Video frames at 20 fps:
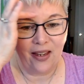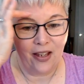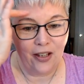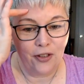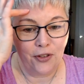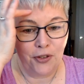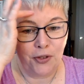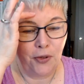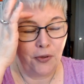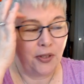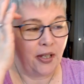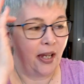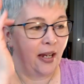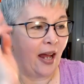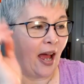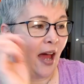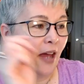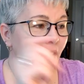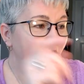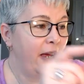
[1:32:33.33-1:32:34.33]
Susan,
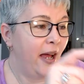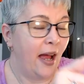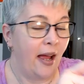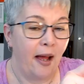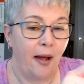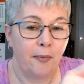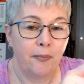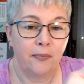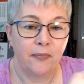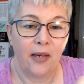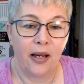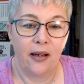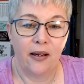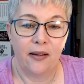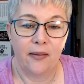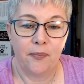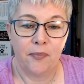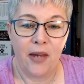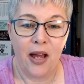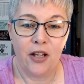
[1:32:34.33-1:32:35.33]
I don't, I'm
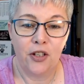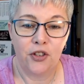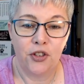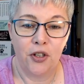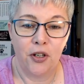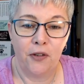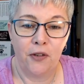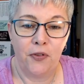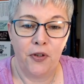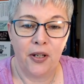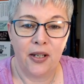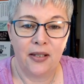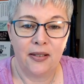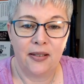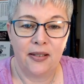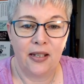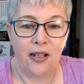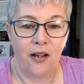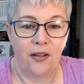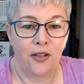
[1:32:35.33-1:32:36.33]
not sure if you can
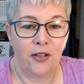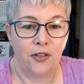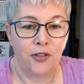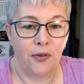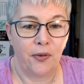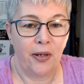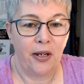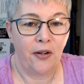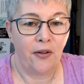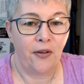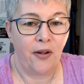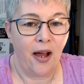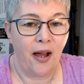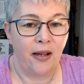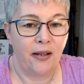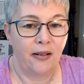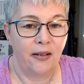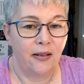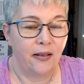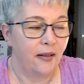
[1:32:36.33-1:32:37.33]
see on the screen or
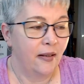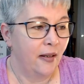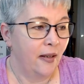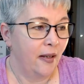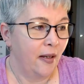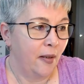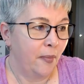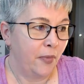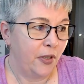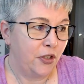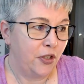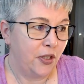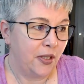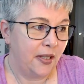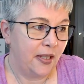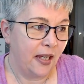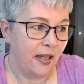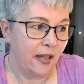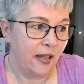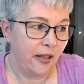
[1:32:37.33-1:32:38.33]
not, but you
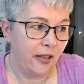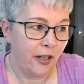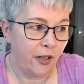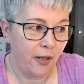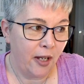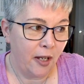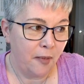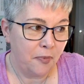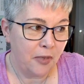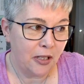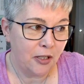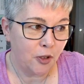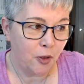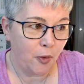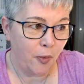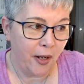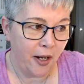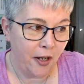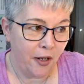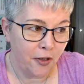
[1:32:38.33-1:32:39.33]
see the little empty
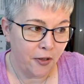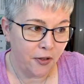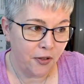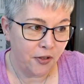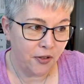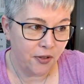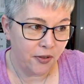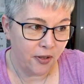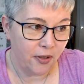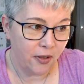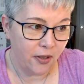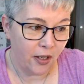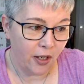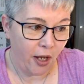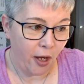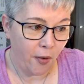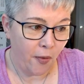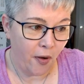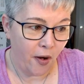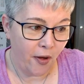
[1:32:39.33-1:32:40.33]
squares that
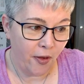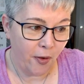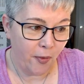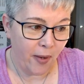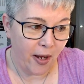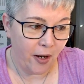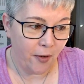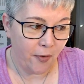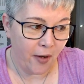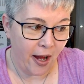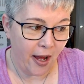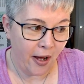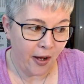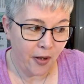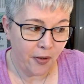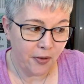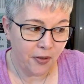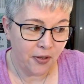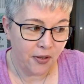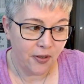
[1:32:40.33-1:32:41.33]
go all the way
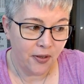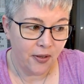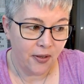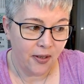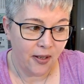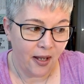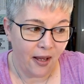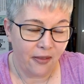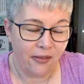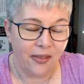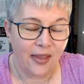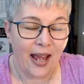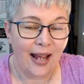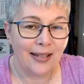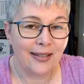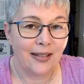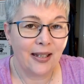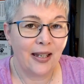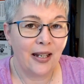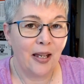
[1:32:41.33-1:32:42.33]
around?
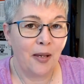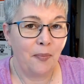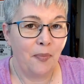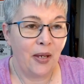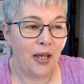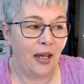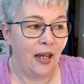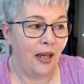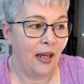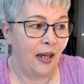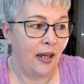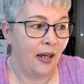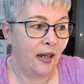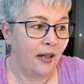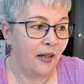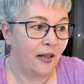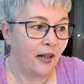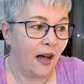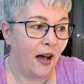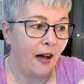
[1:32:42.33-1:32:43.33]
That's going to be
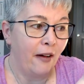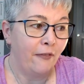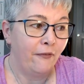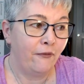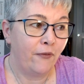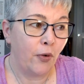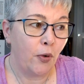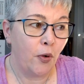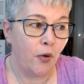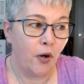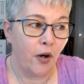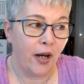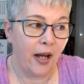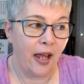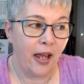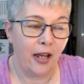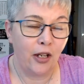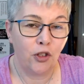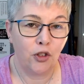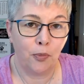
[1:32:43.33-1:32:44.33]
a four
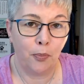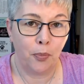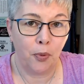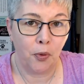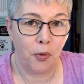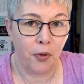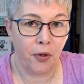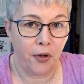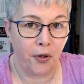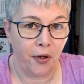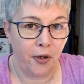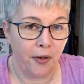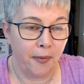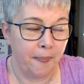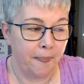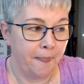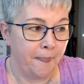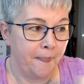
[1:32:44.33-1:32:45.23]
inch border